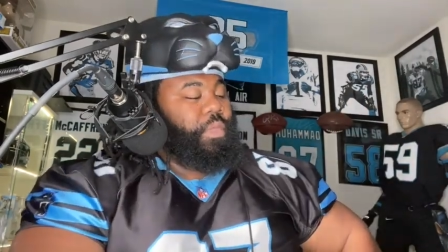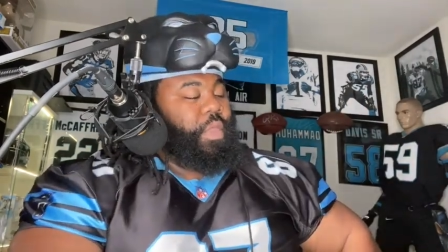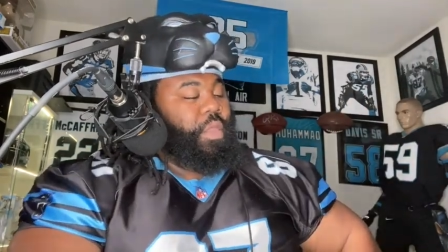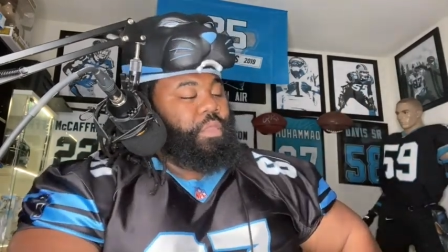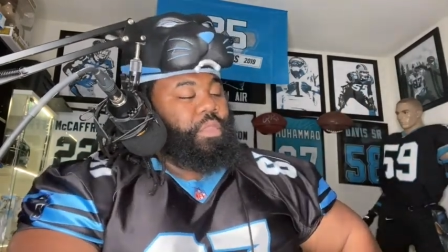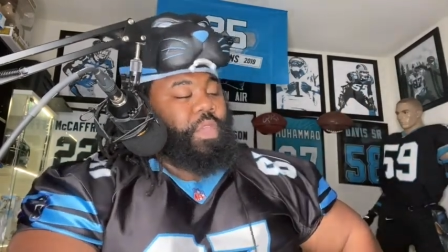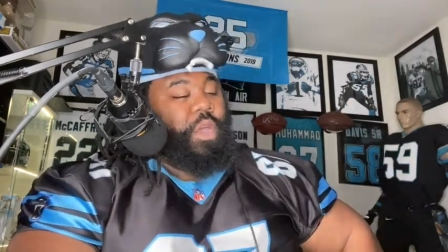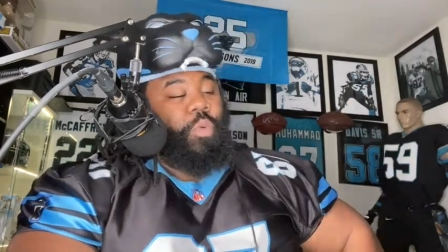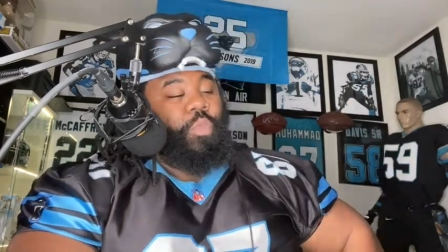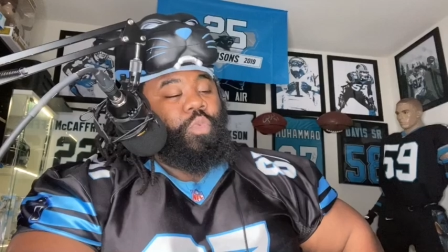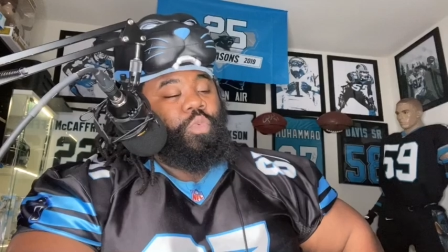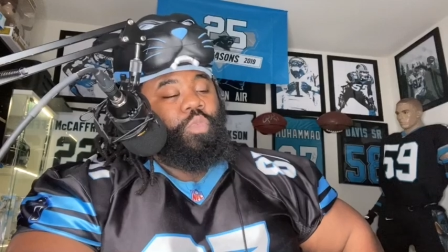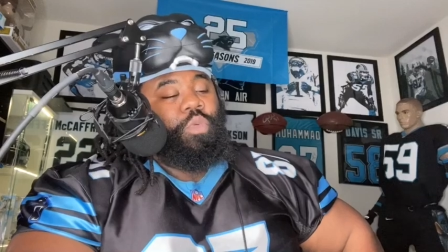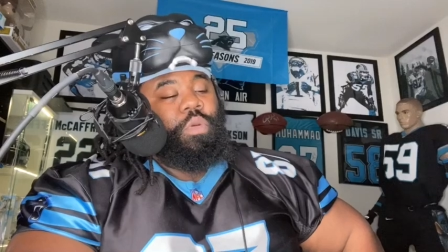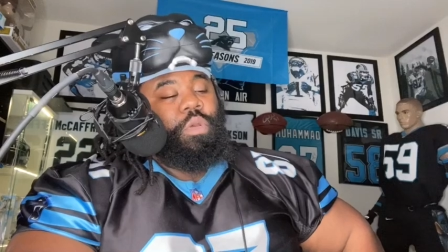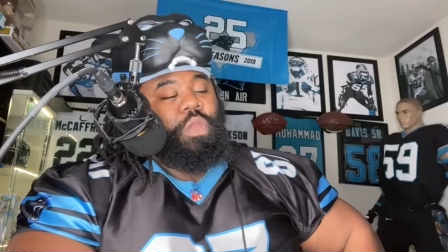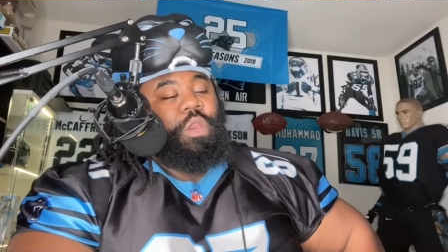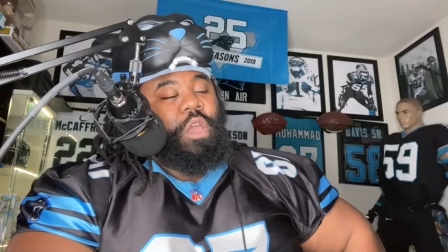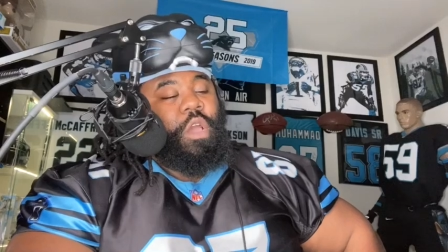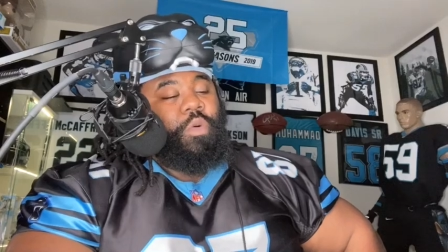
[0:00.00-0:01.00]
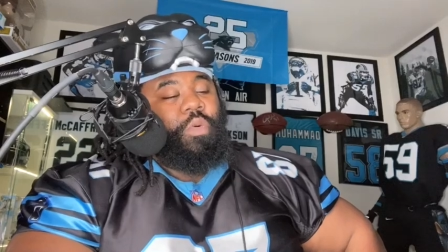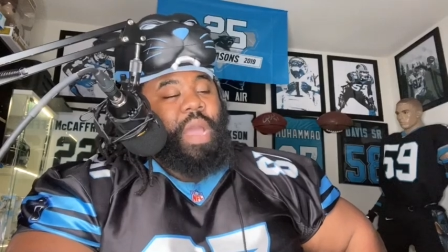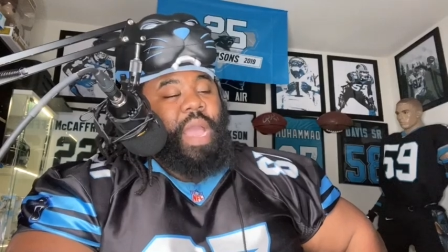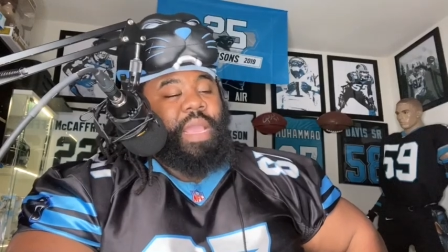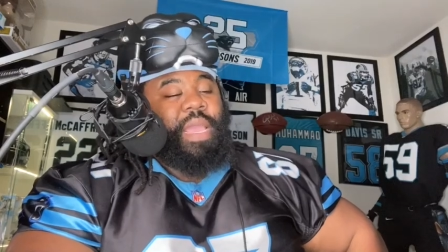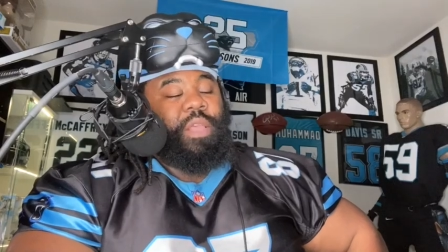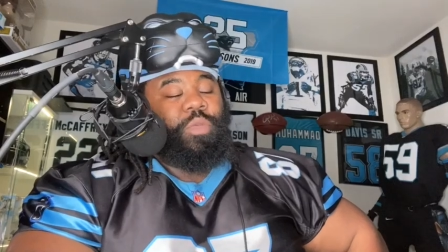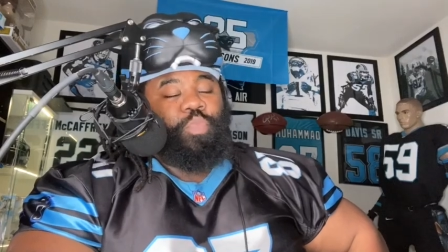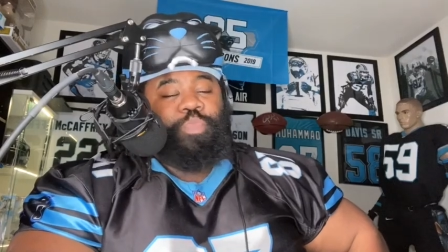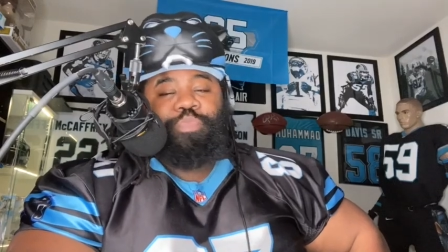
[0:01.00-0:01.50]
So you know, I
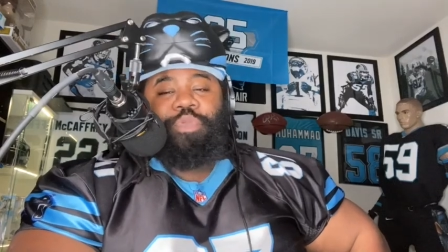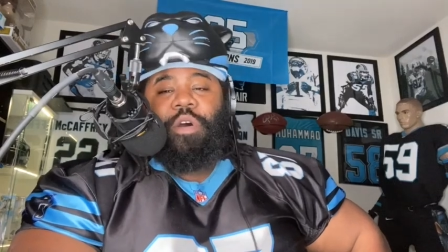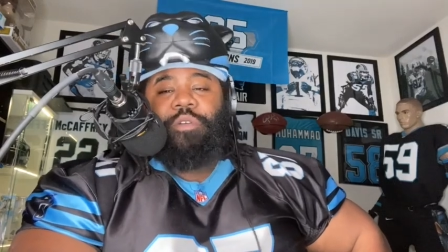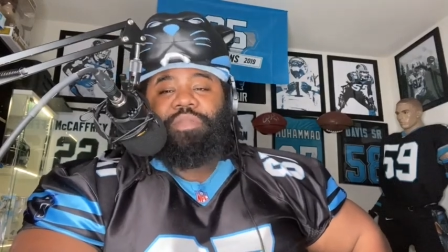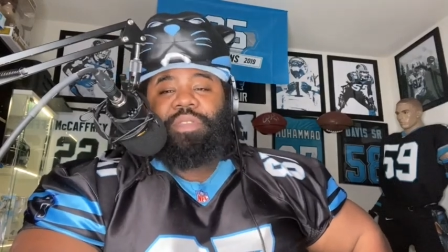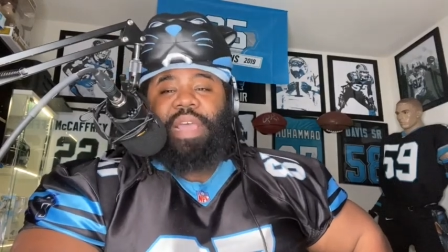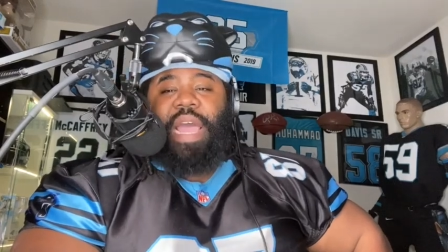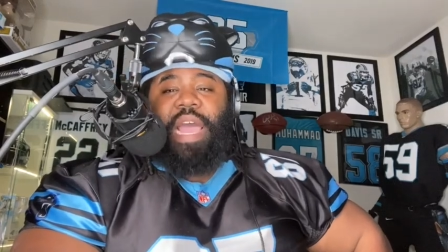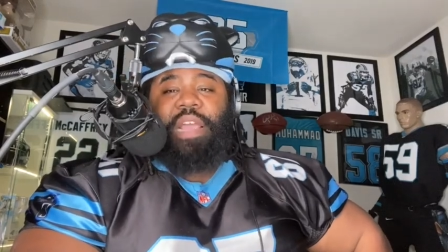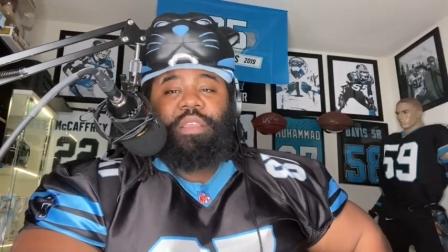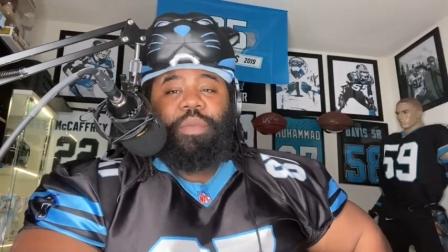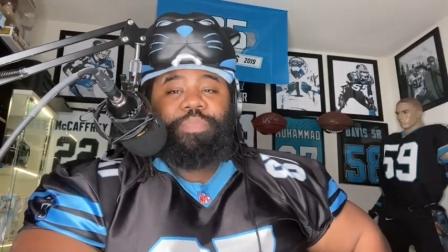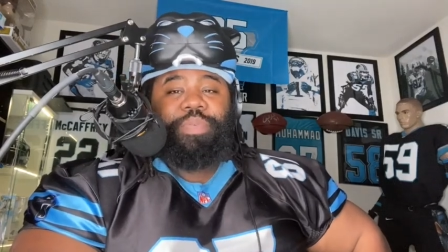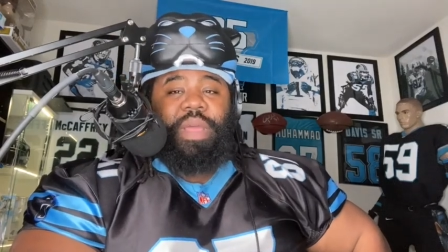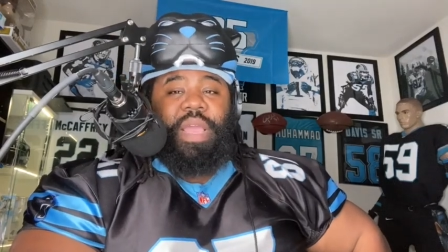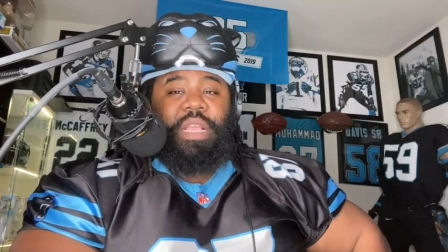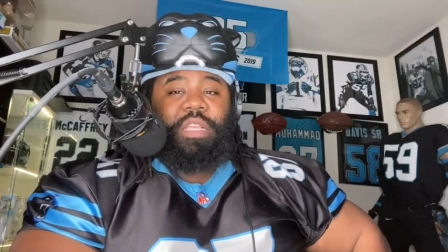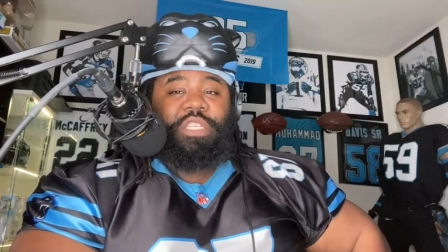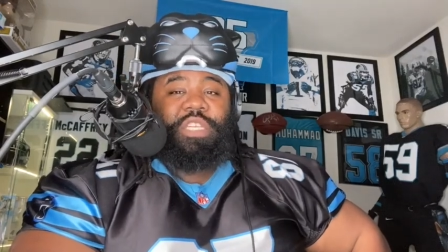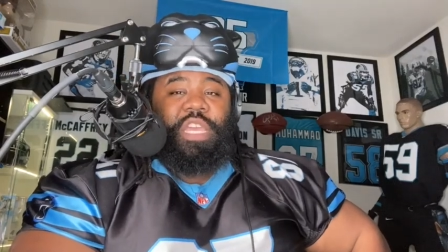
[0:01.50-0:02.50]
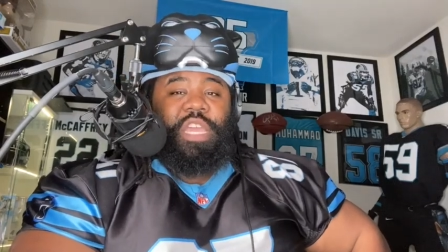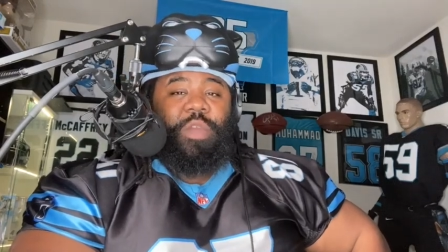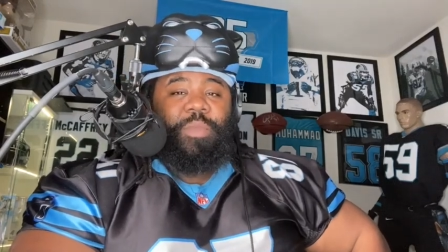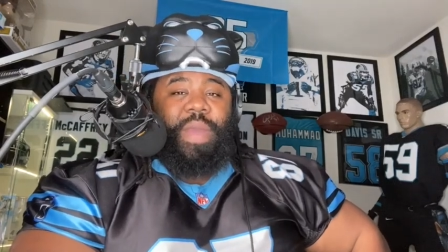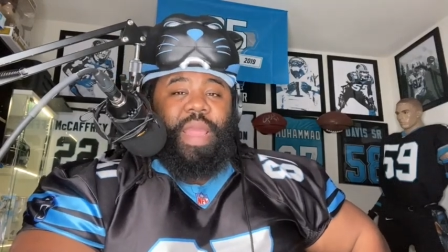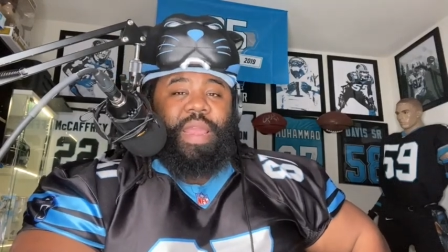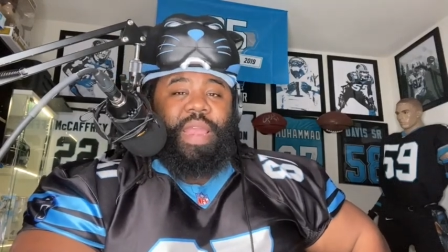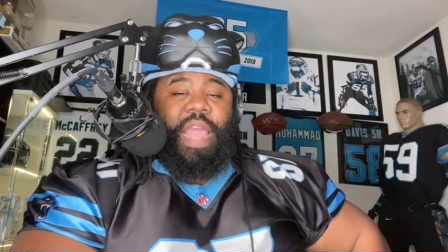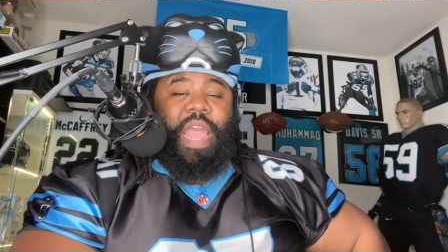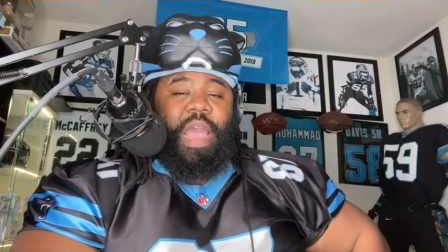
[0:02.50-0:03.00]
guess both sides are playing chicken
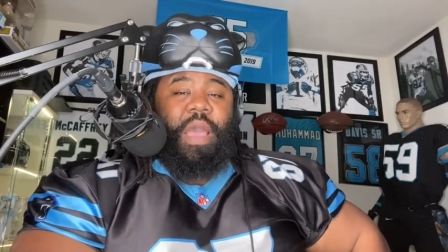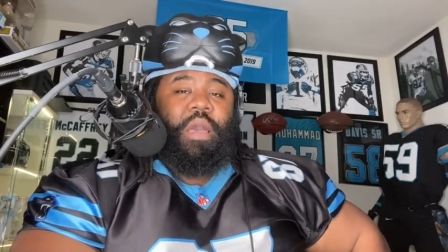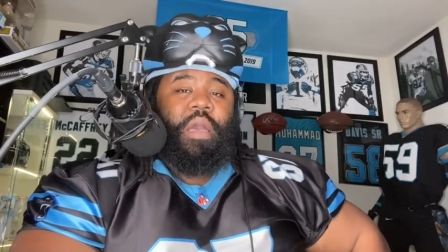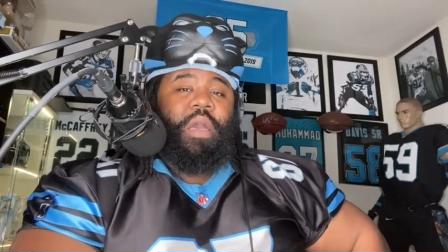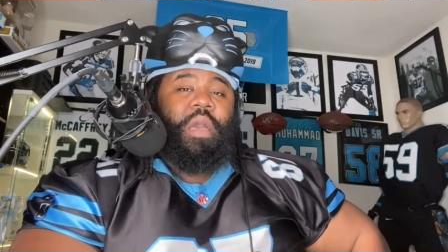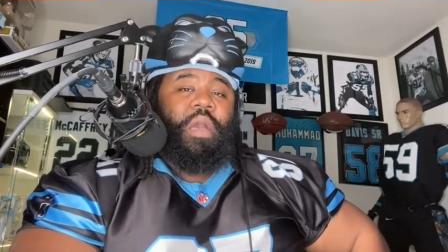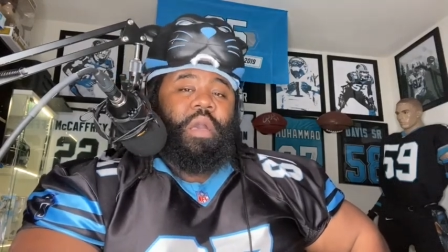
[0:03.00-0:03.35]
right now.